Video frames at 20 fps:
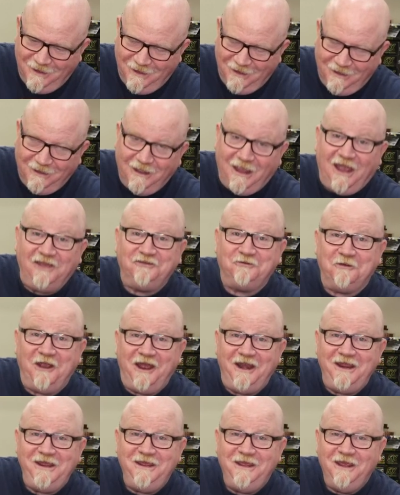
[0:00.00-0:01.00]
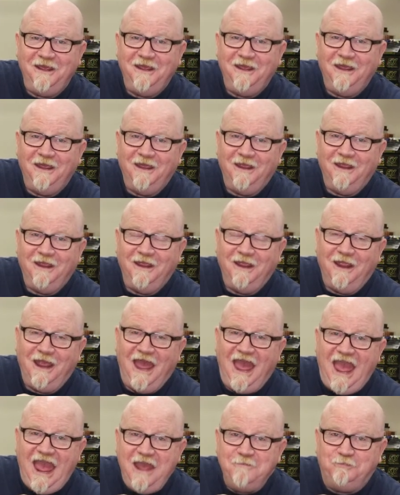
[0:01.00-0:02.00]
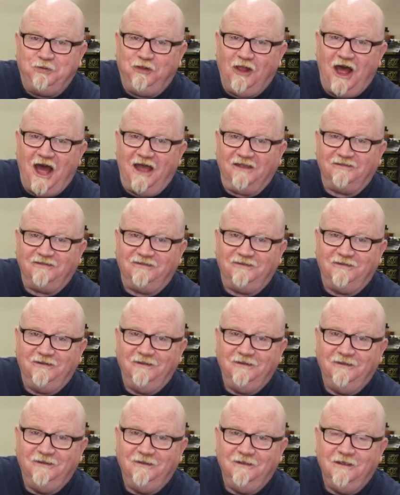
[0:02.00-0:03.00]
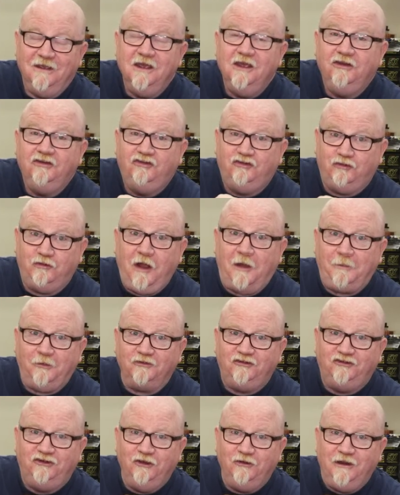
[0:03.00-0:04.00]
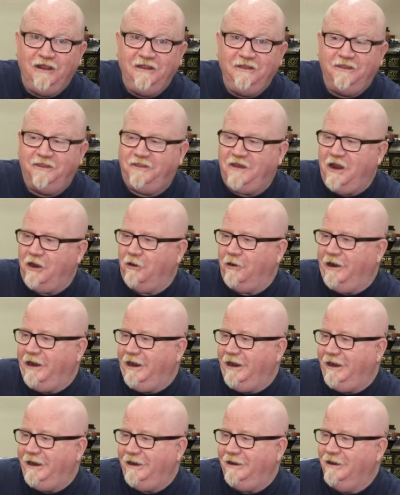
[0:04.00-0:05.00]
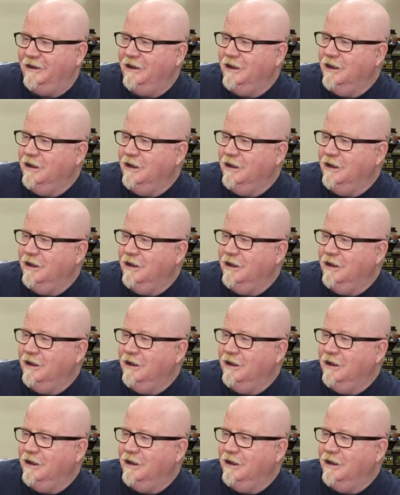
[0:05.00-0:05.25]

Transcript: You guys ready? A plus, troubleshooting theory.